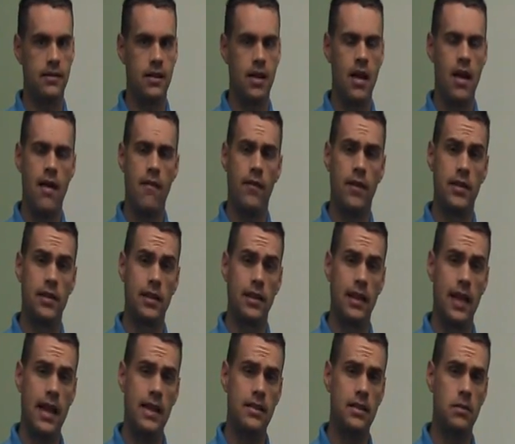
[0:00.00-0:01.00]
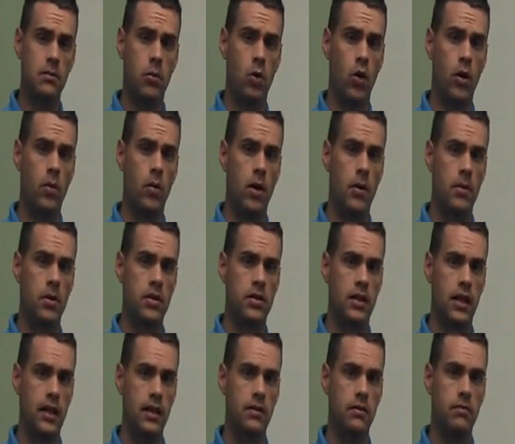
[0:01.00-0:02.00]
If it's less than
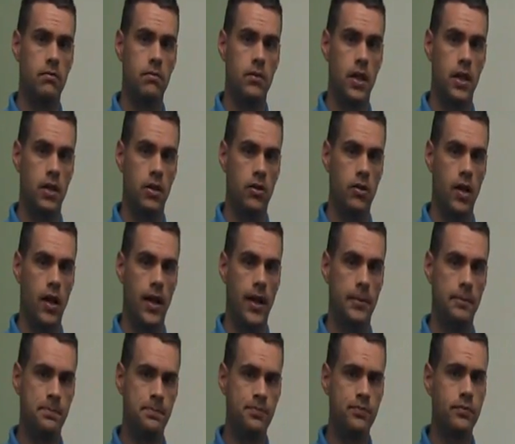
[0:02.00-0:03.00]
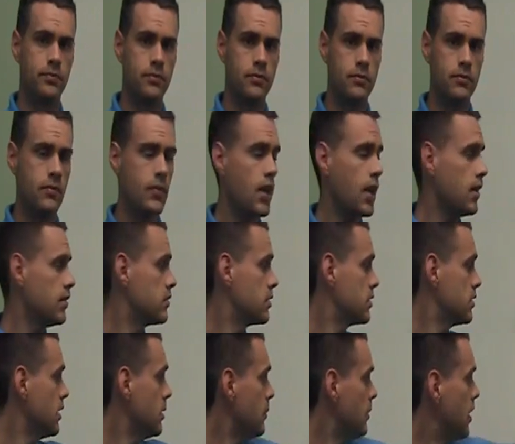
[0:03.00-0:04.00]
0.1%, you do not.
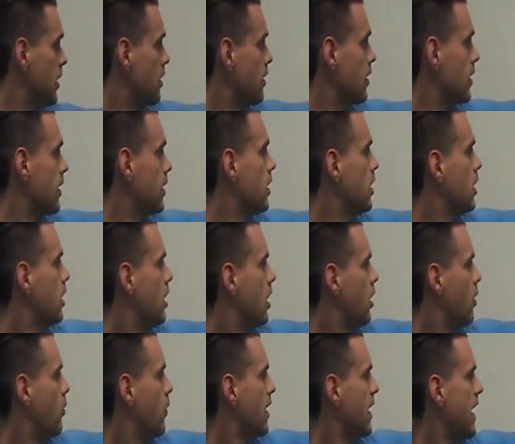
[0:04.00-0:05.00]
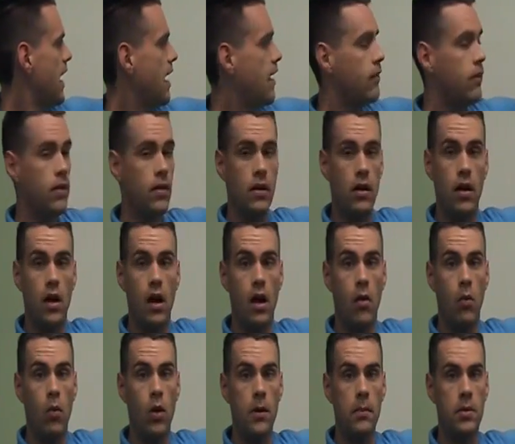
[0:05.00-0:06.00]
So similarly, we have
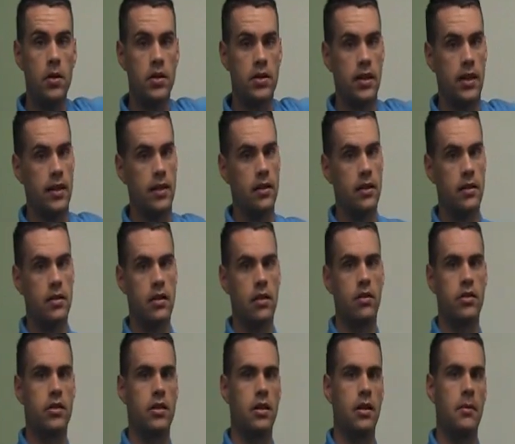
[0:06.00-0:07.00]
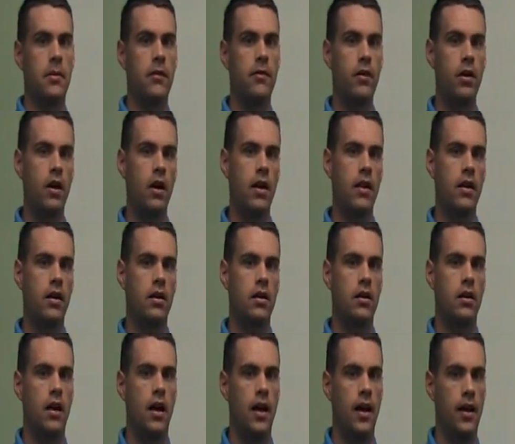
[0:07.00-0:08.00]
a 1% disclosure limit for
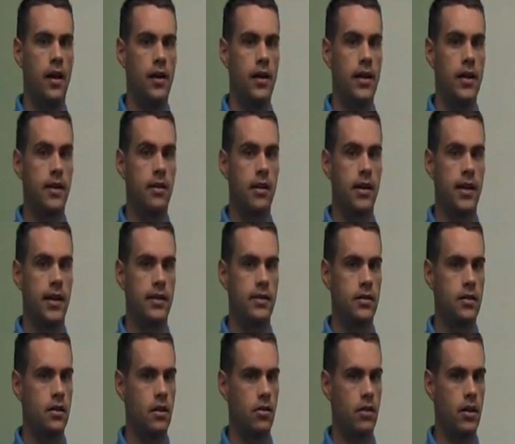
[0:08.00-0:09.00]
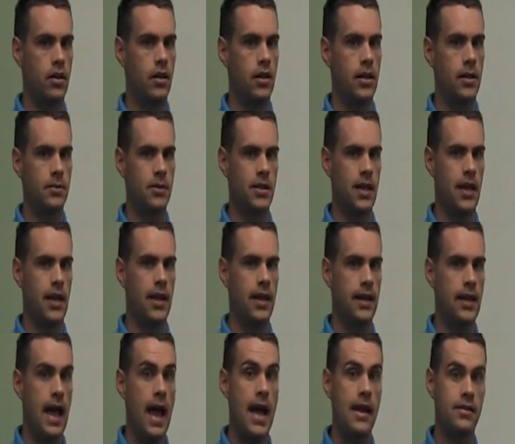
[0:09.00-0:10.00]
other uh, ingredients. So you look up,
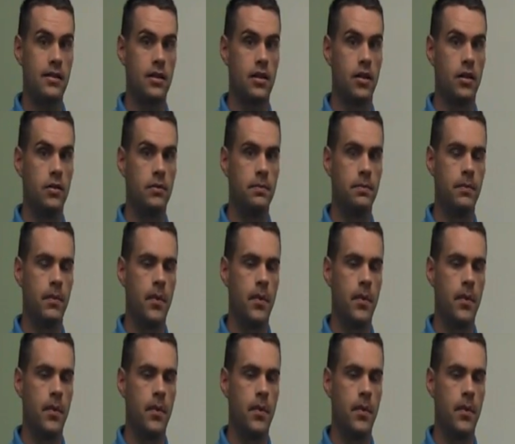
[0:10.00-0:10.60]
say, acetone.